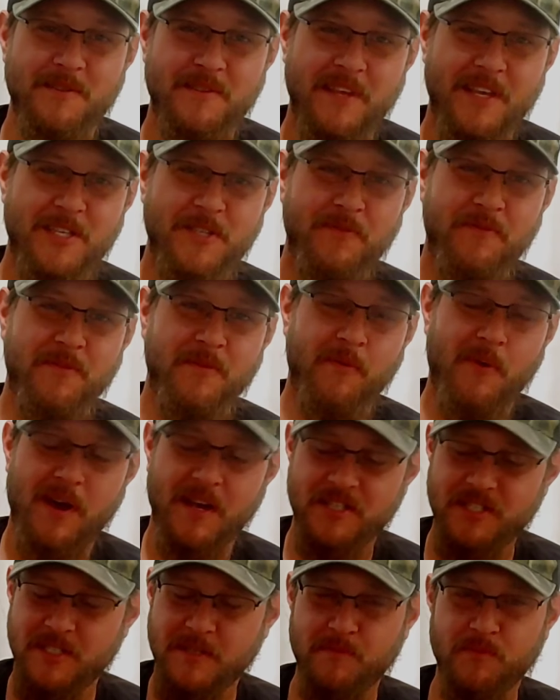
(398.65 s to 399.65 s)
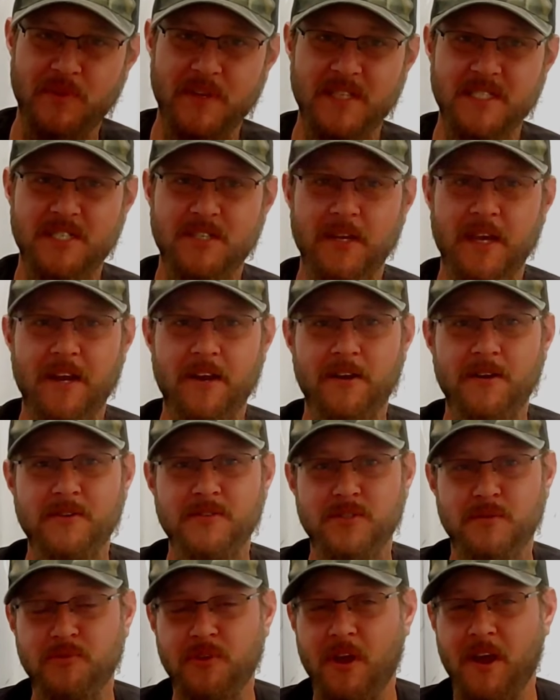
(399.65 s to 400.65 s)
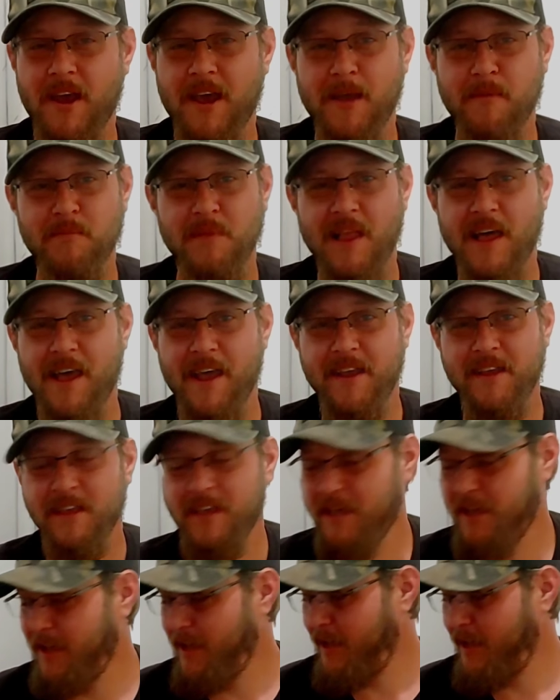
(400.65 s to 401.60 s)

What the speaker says: Thank you for watching. Please share, subscribe, like,